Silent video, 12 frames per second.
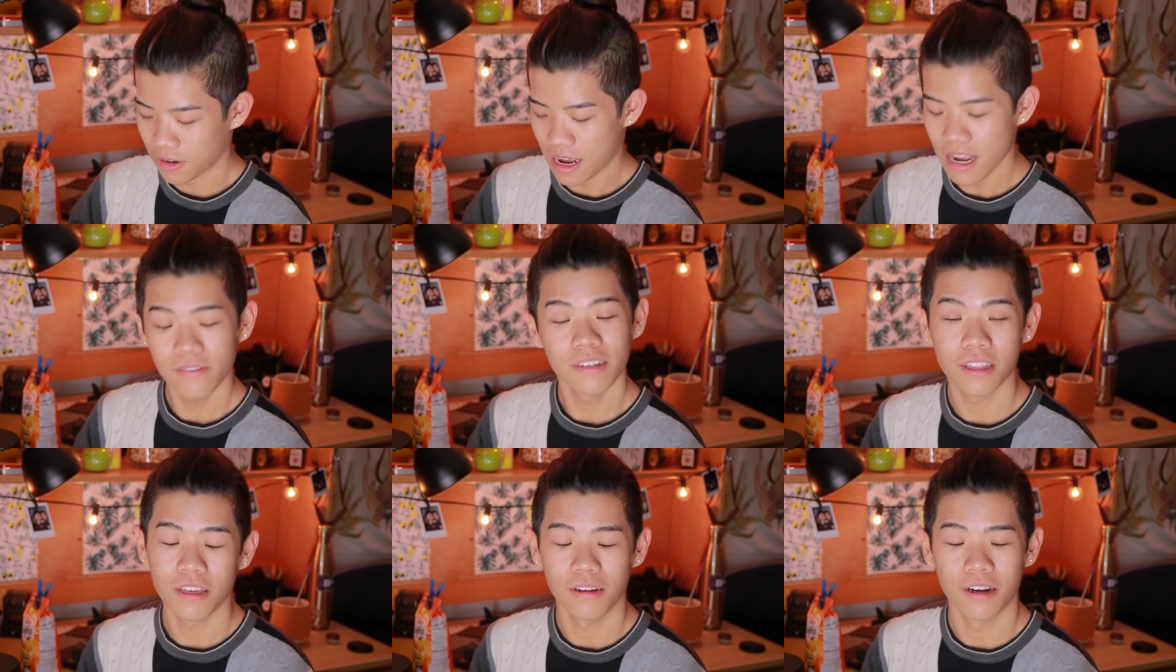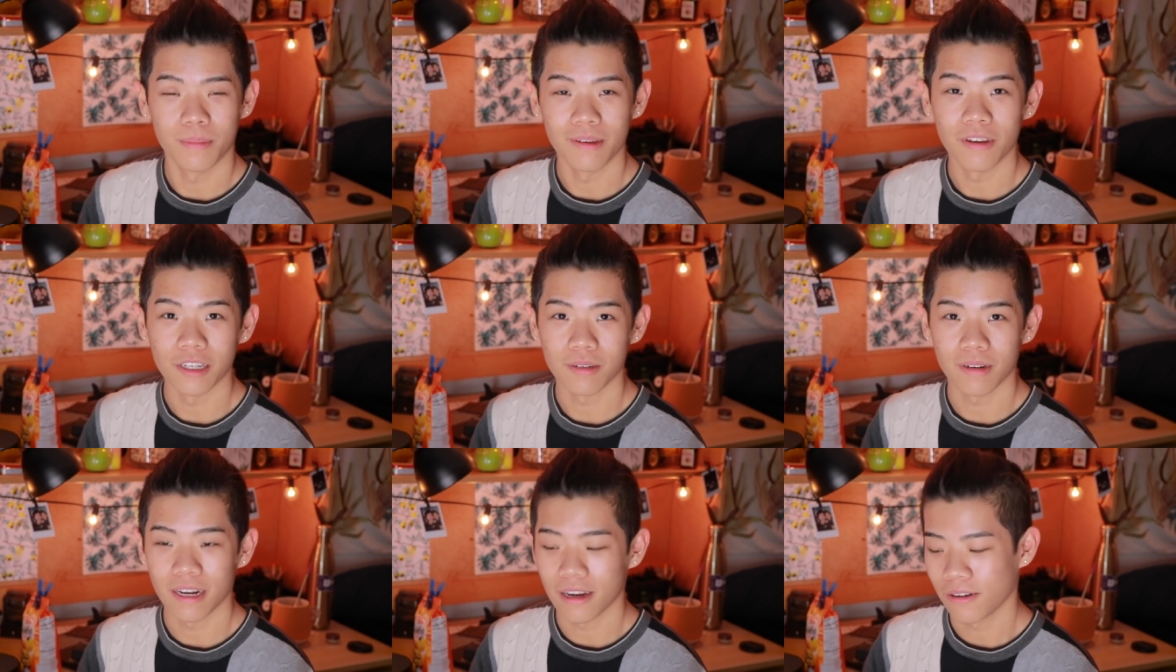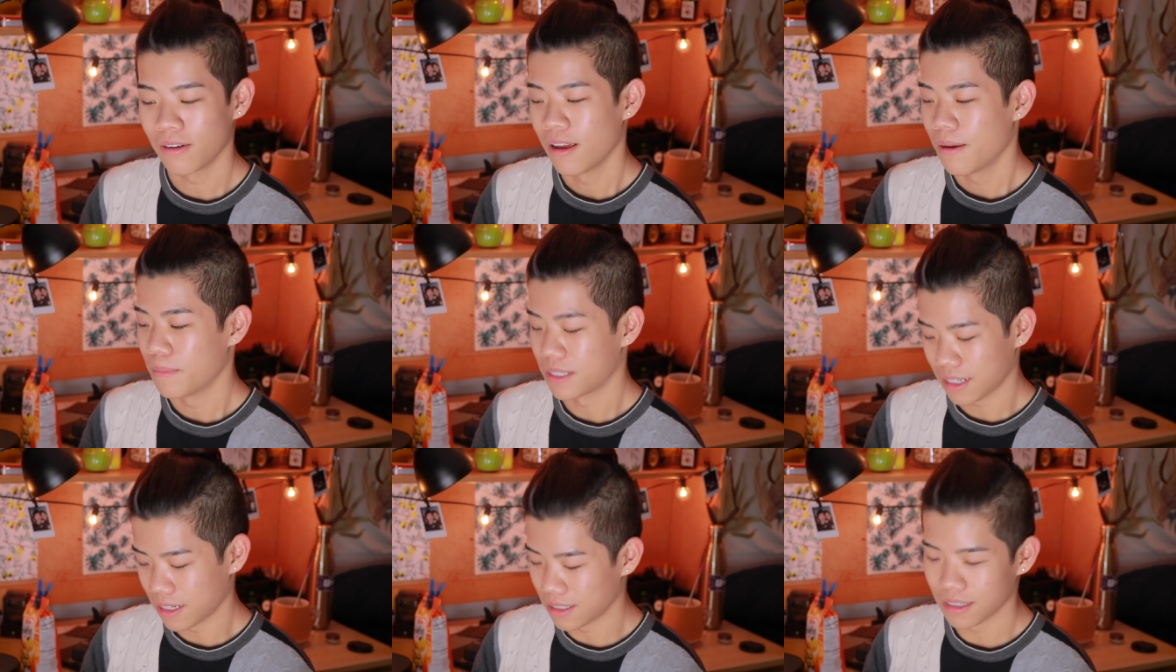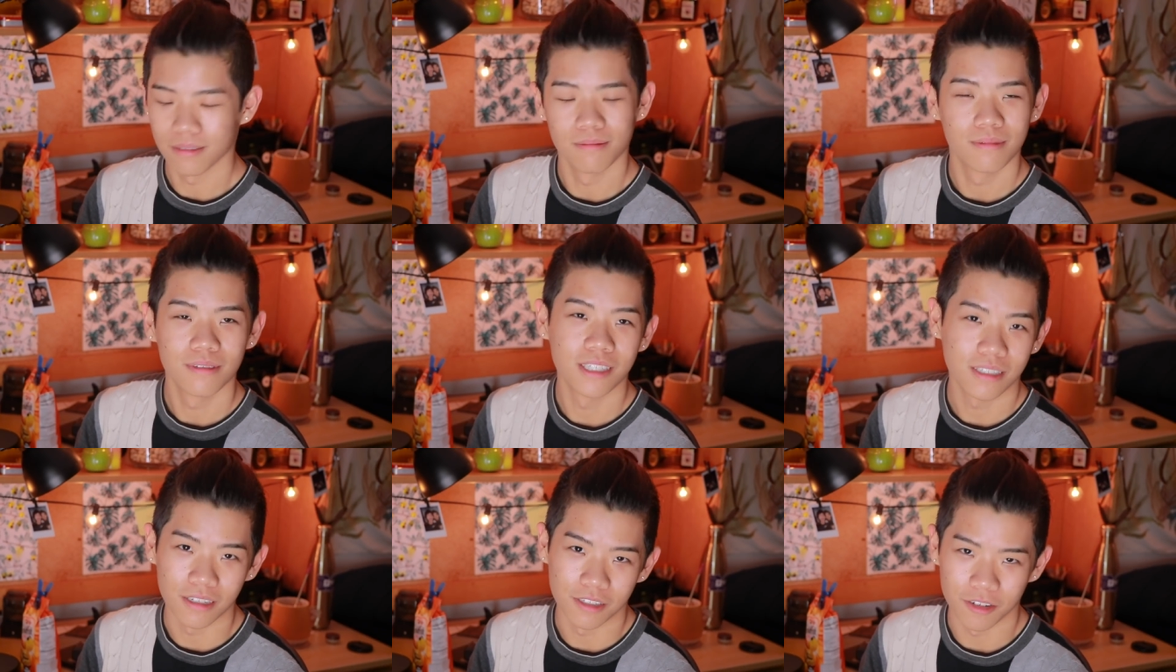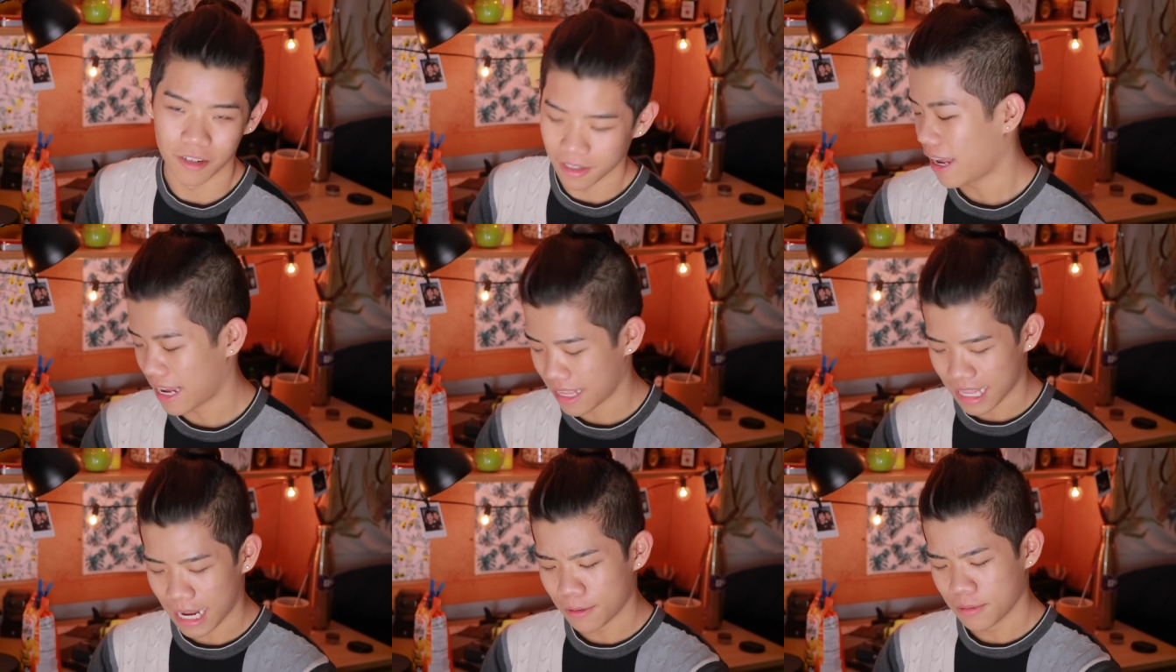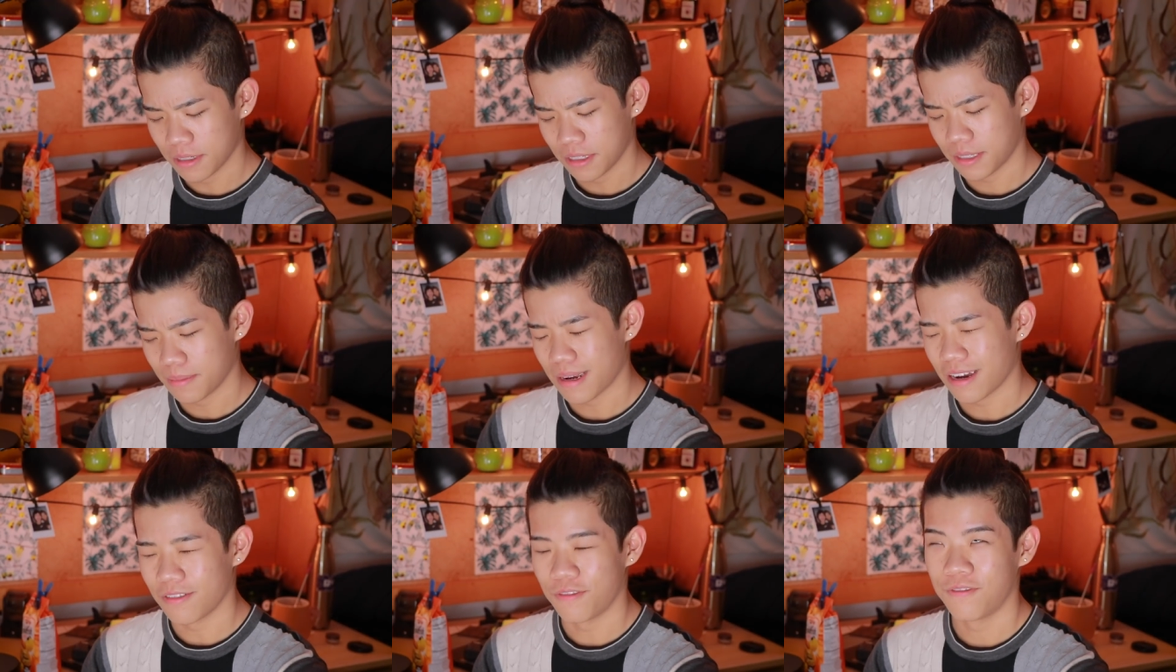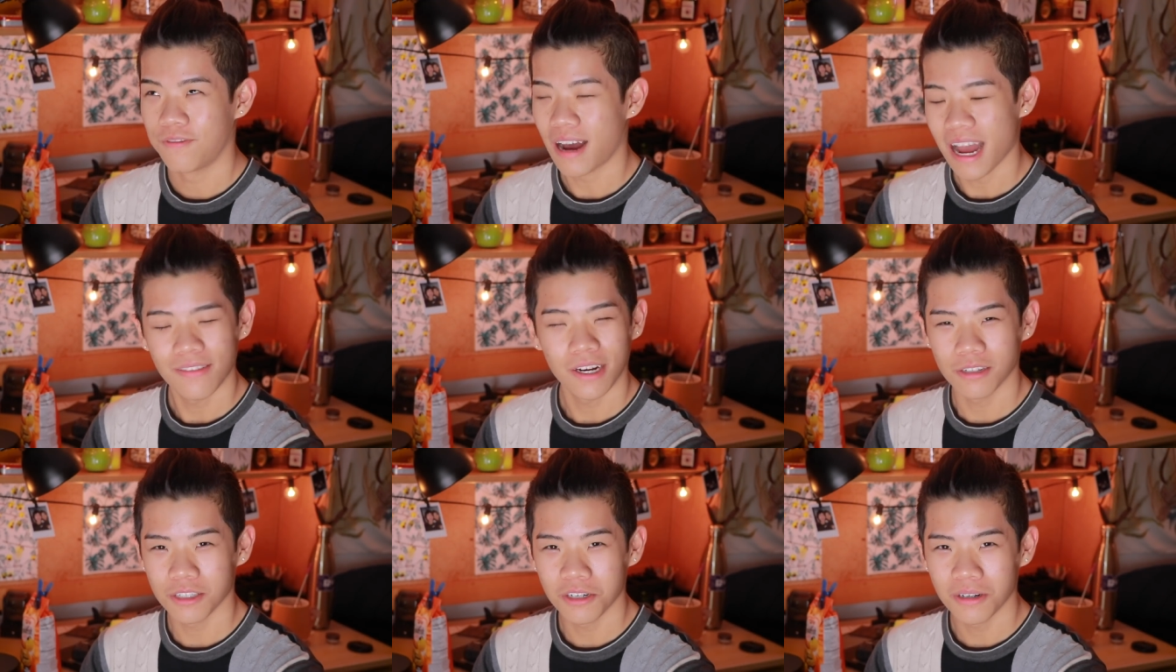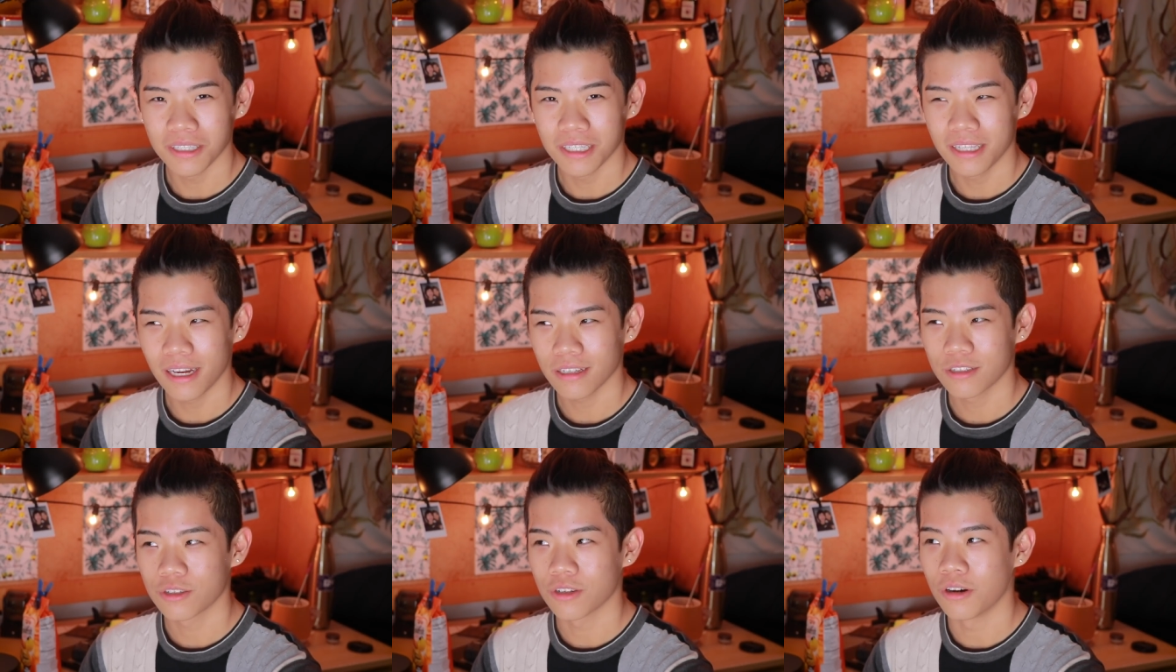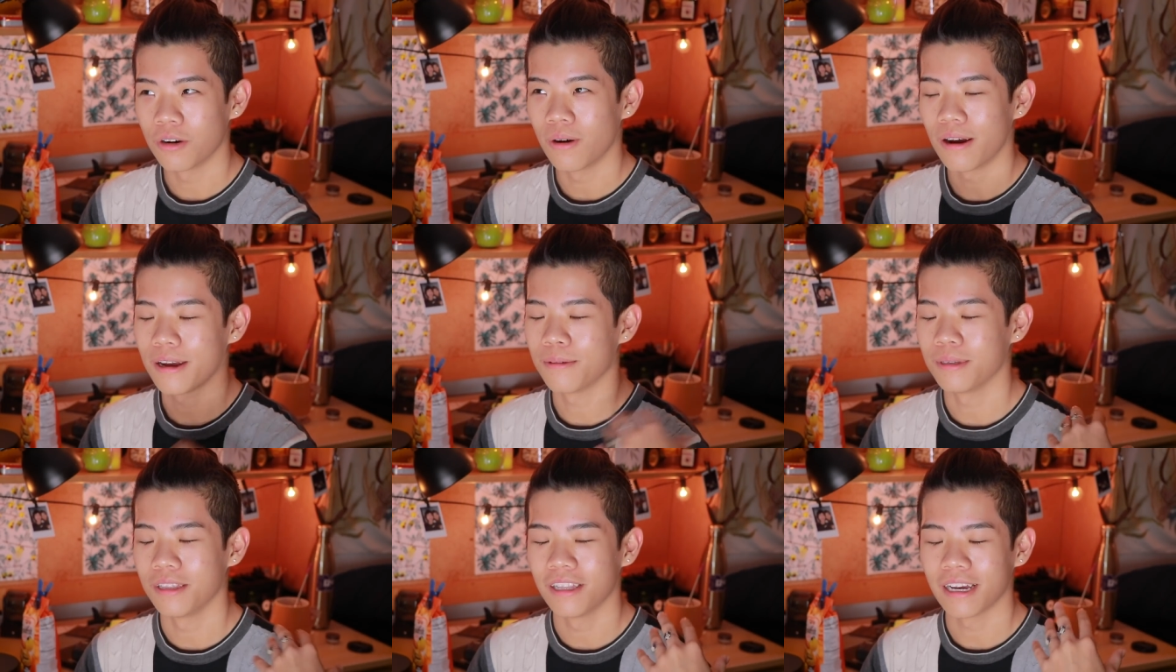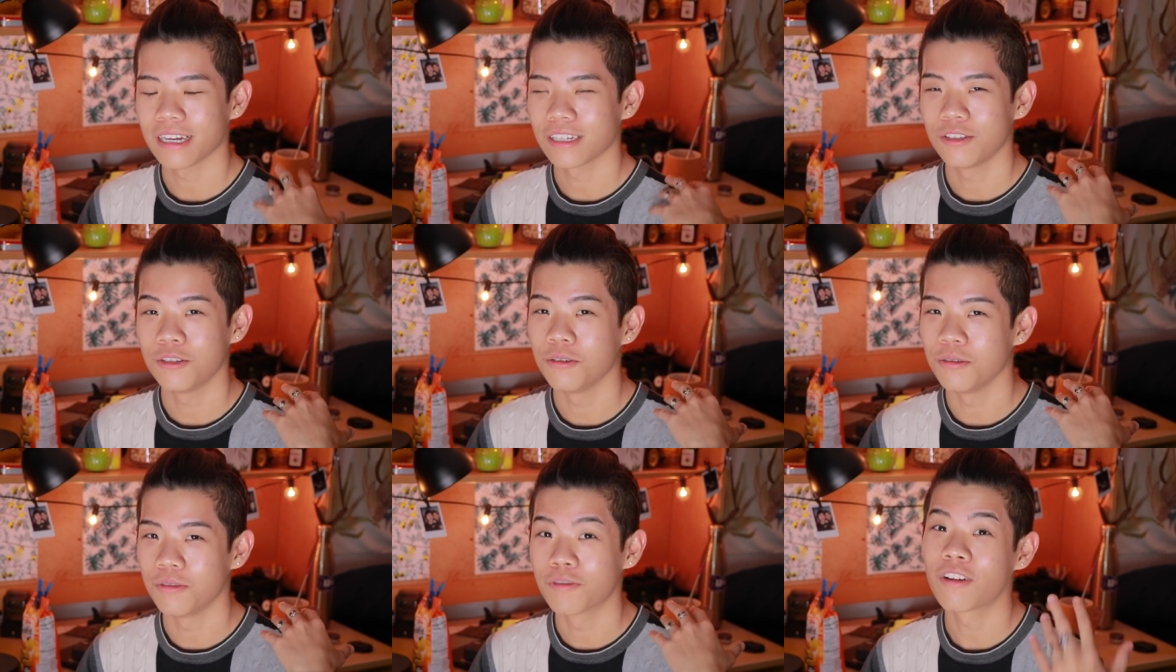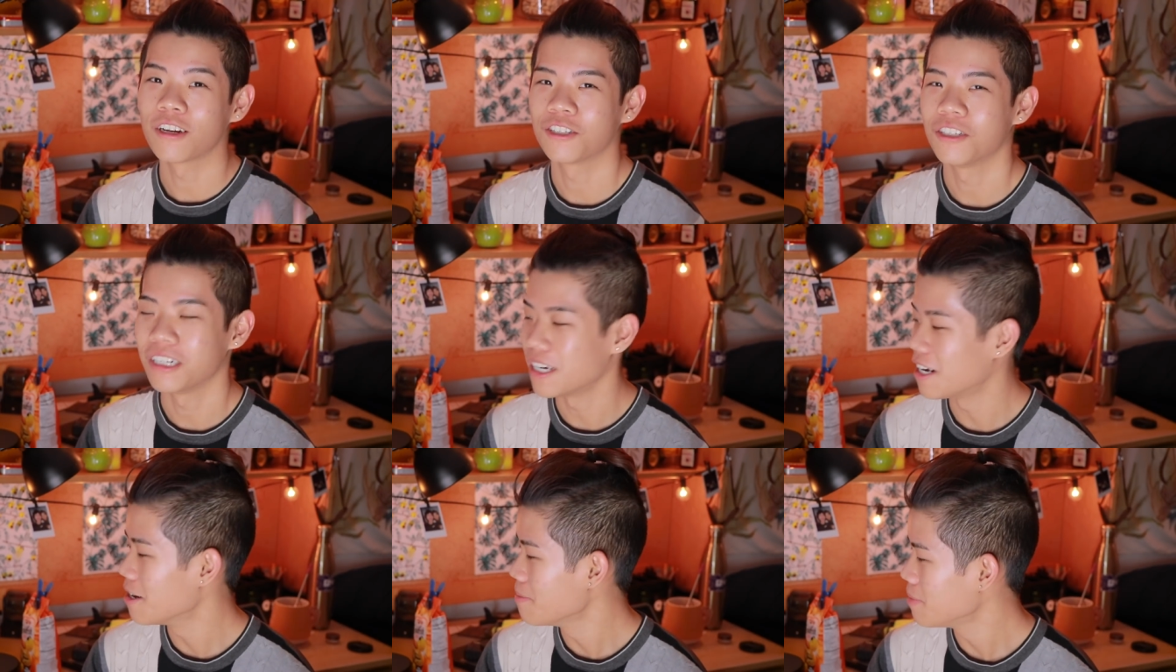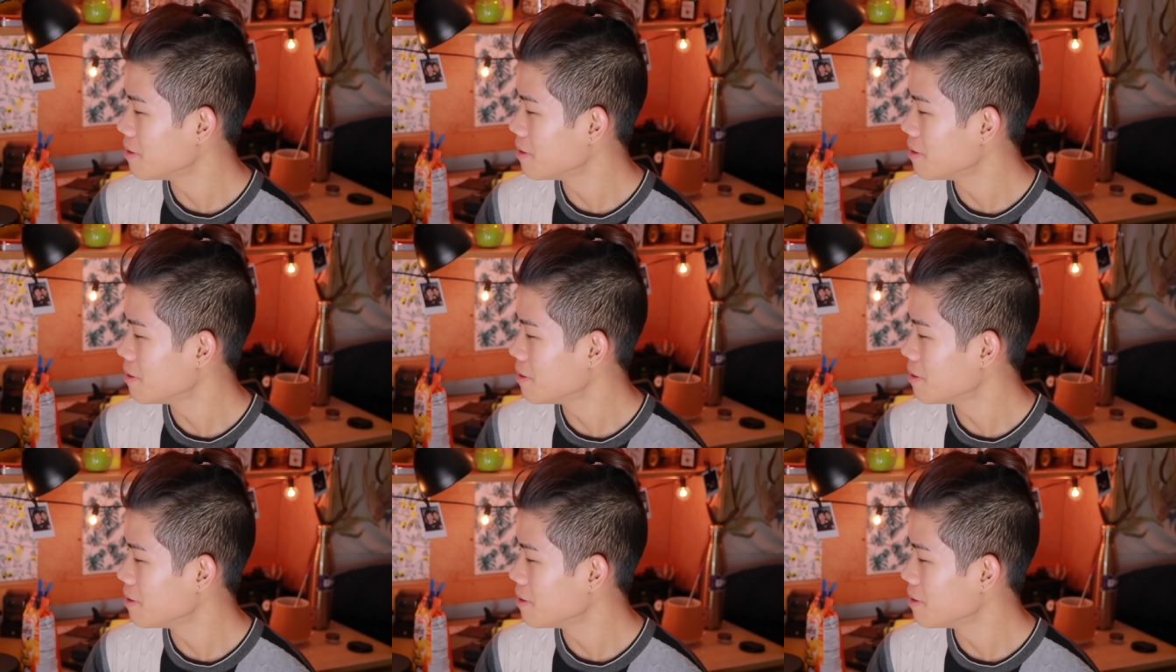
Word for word: So I have nothing on my face right now besides like sunscreen. And that was about five hours ago I did that, so I would like to freshen it up.